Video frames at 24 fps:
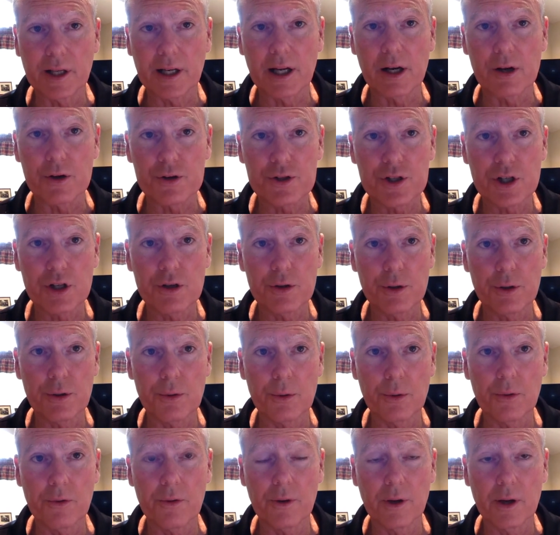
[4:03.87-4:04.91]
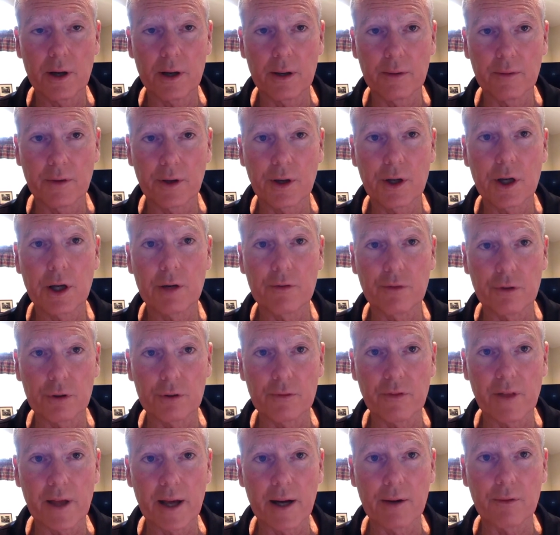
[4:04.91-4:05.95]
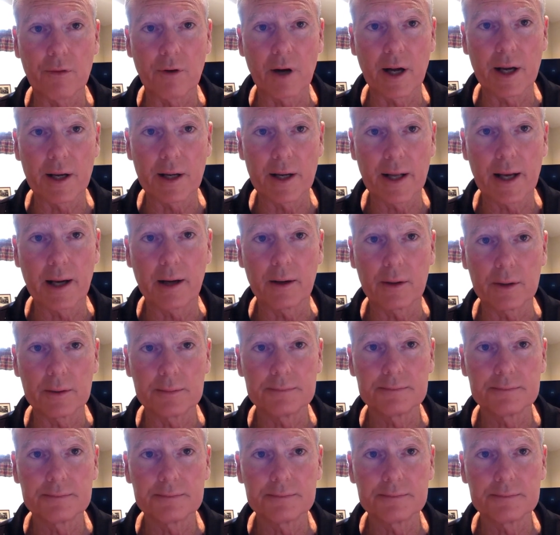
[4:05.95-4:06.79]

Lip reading: And I'll show you the cover of that right now.